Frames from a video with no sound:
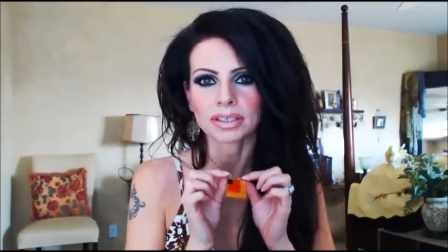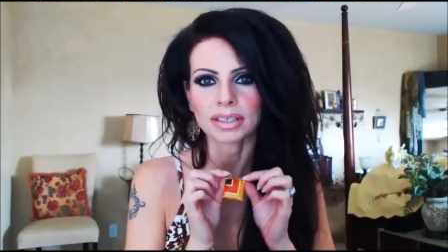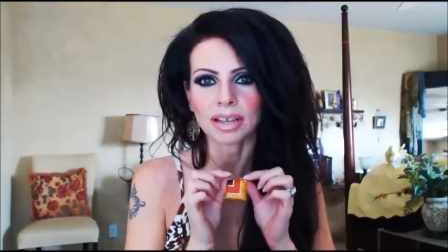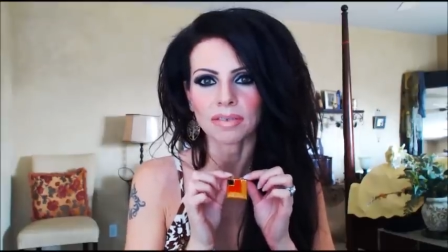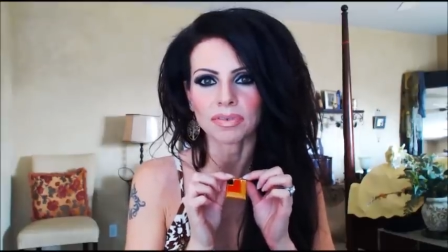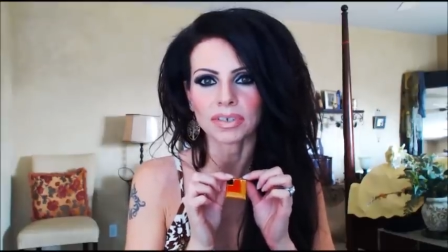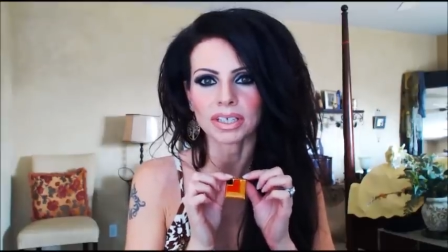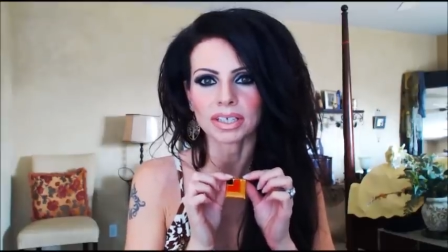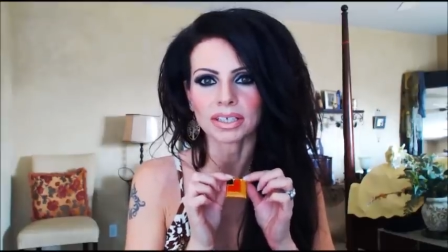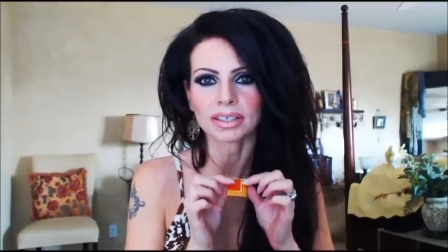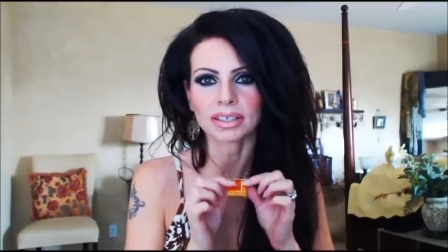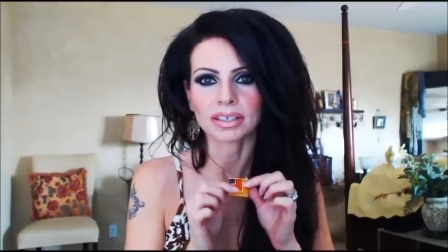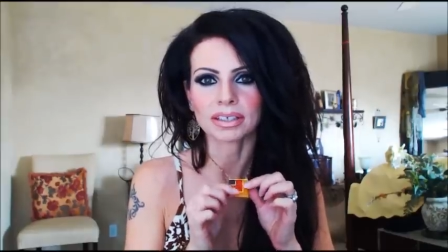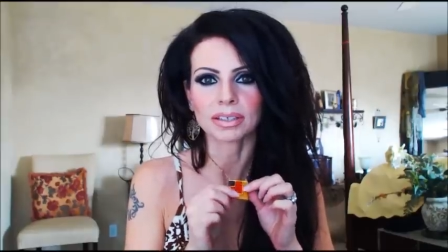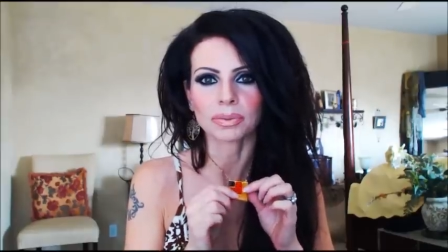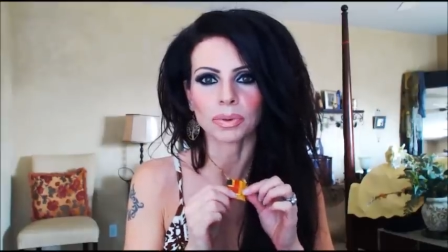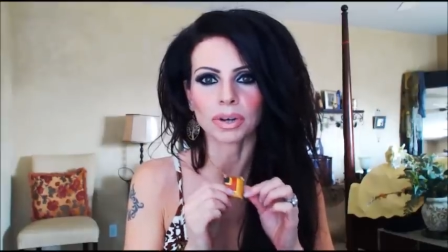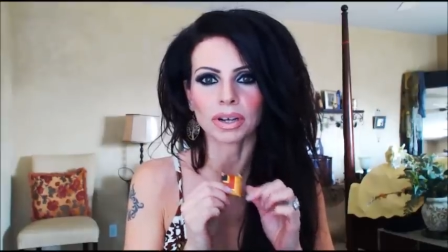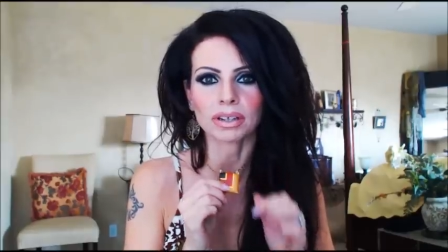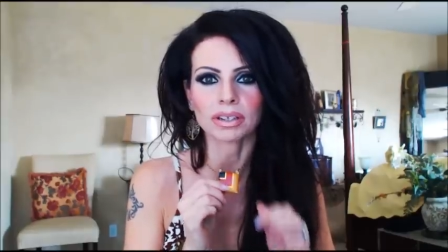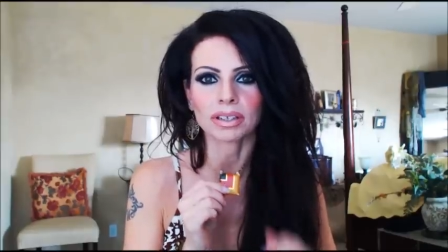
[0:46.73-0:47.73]
70s as
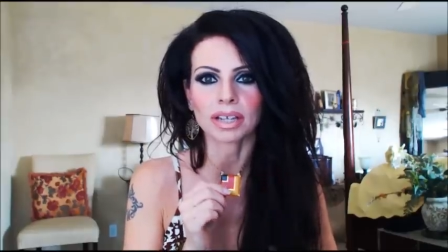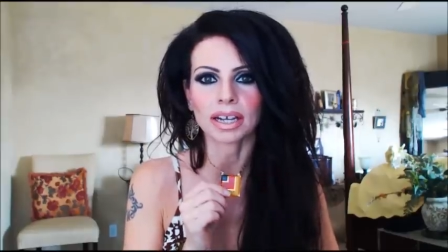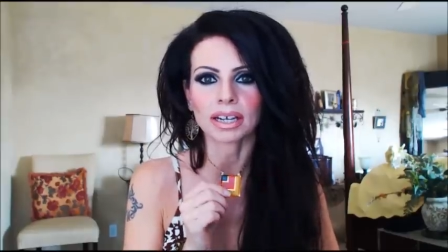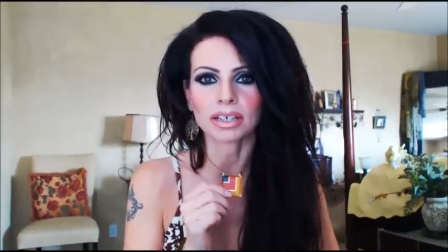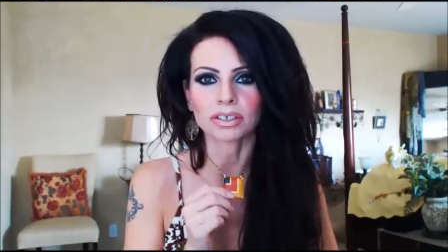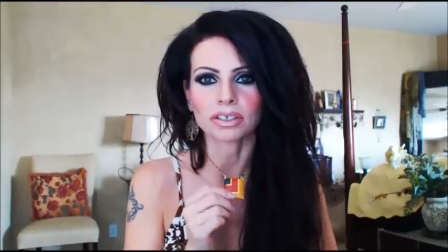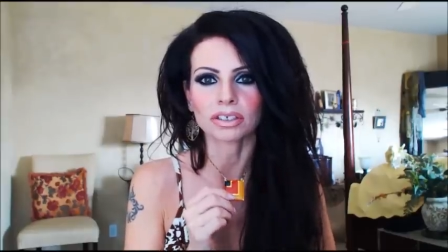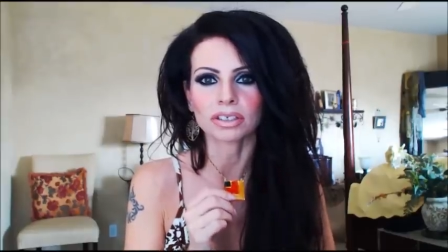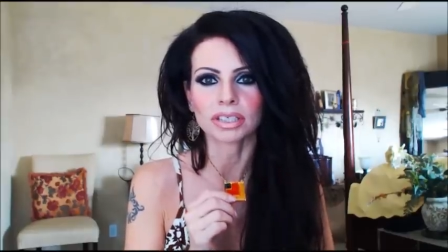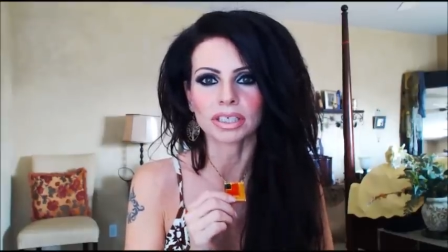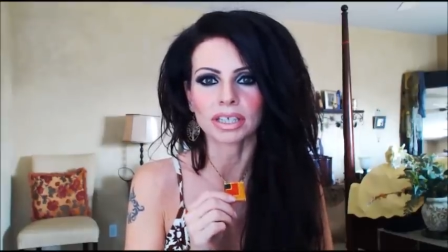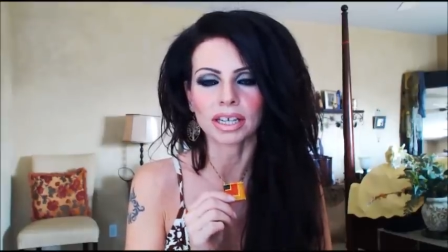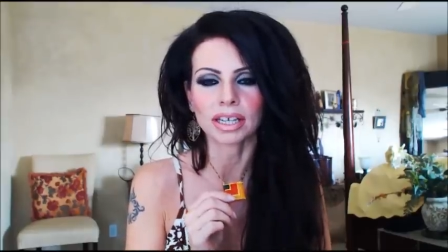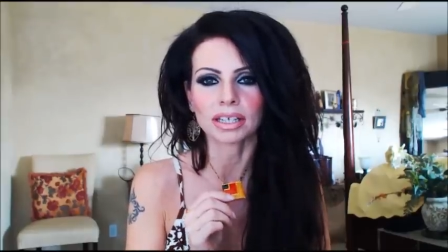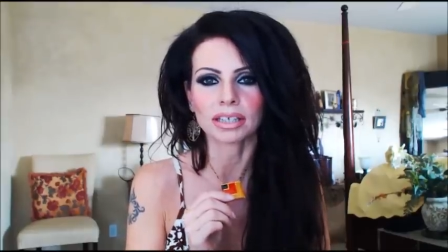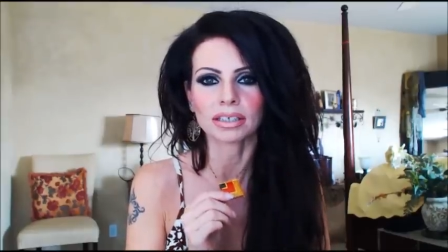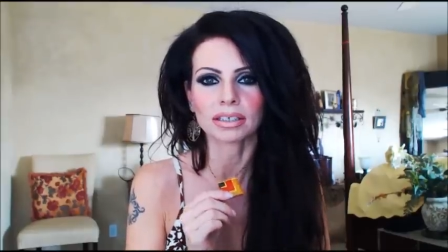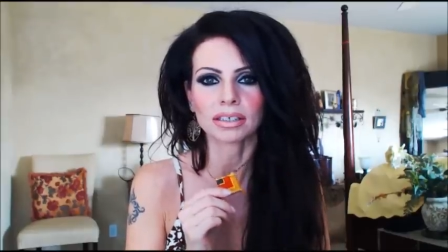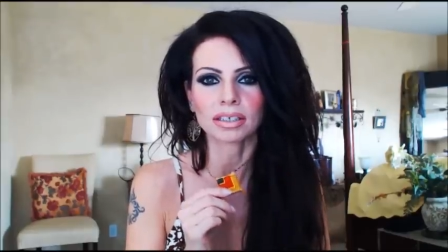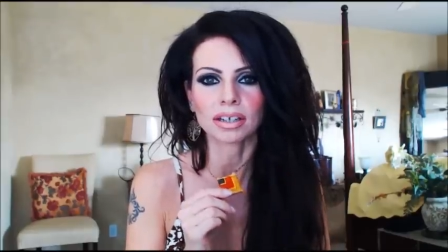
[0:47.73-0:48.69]
well actually and